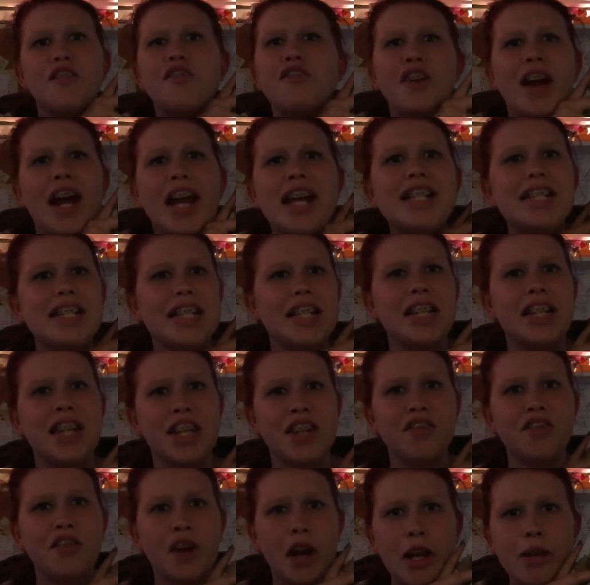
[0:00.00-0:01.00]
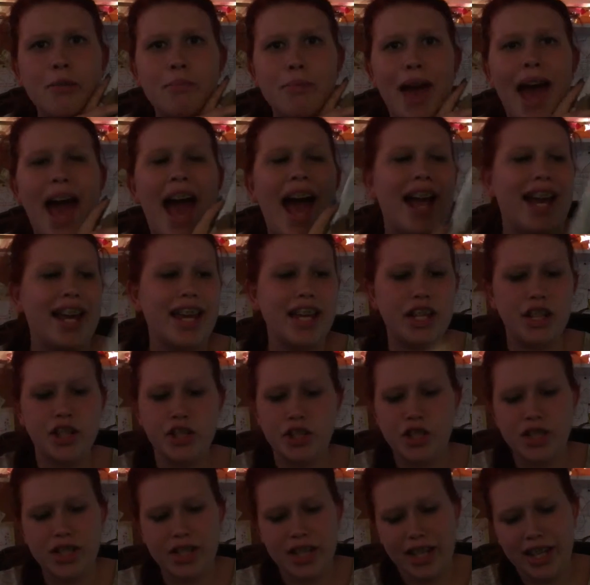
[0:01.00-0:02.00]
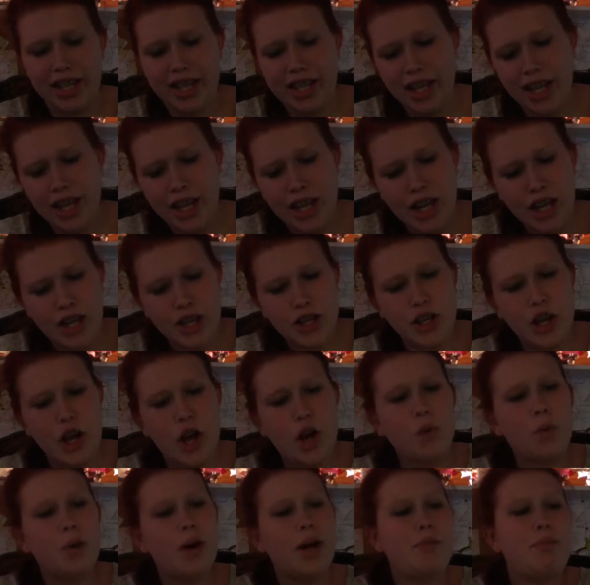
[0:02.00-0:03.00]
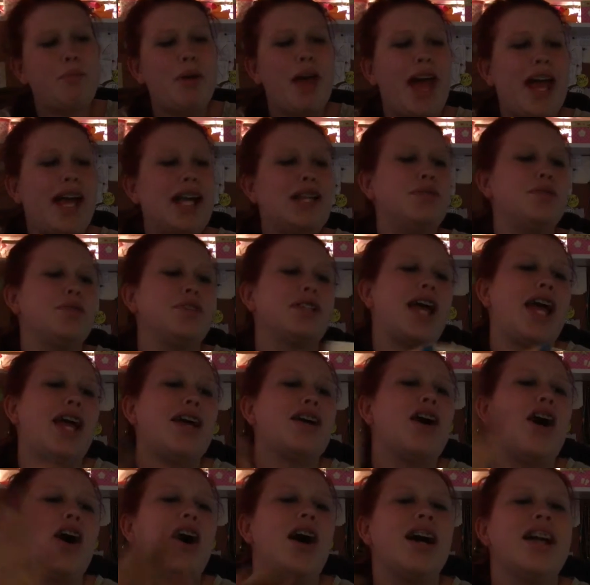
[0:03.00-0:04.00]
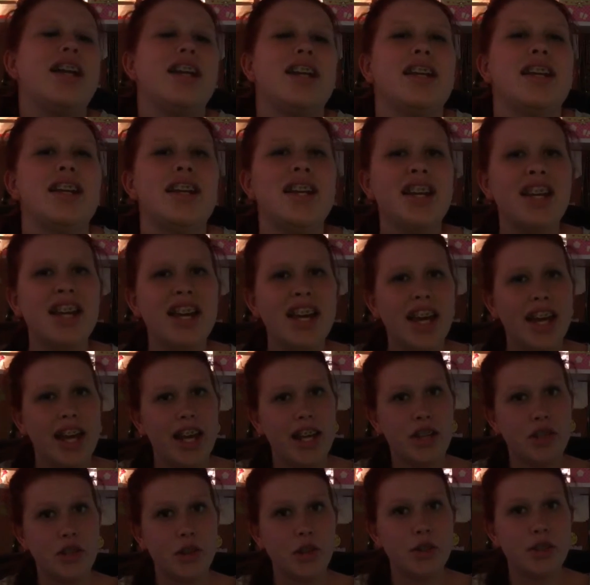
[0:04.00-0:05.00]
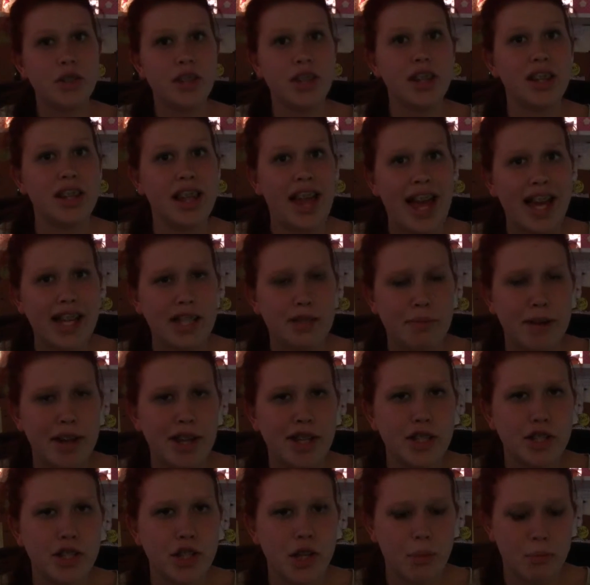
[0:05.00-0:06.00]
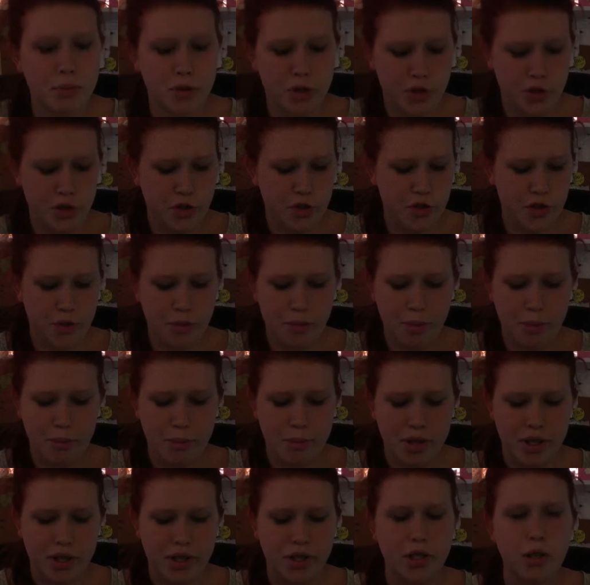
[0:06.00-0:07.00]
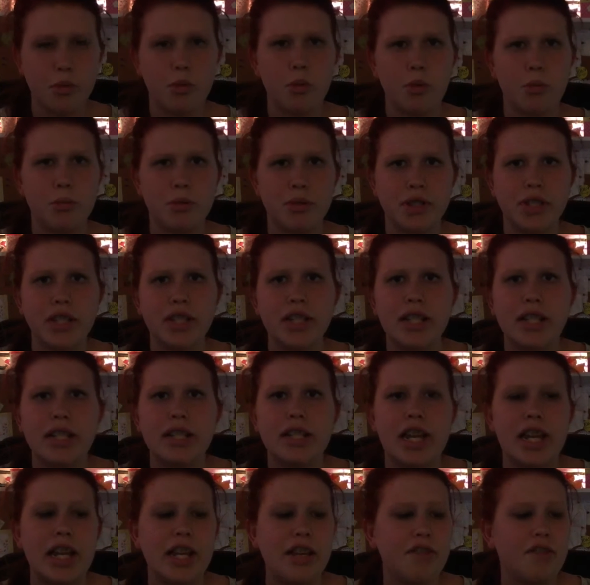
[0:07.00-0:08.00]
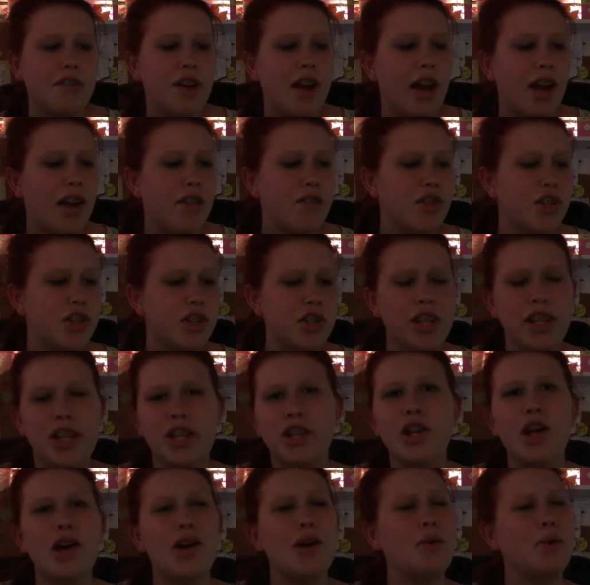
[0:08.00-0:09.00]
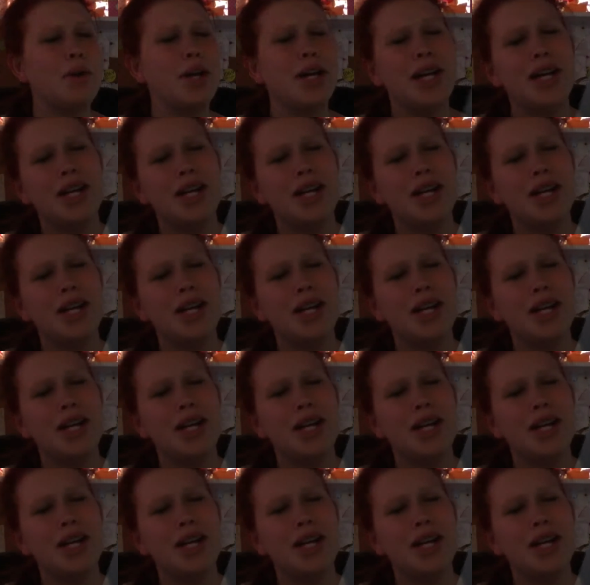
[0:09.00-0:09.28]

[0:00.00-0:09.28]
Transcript: frantically run back and you're just like, "No, what page was I on?" And you go to the last page number you remembered, so we'll pretend it's 85. And you're like, no,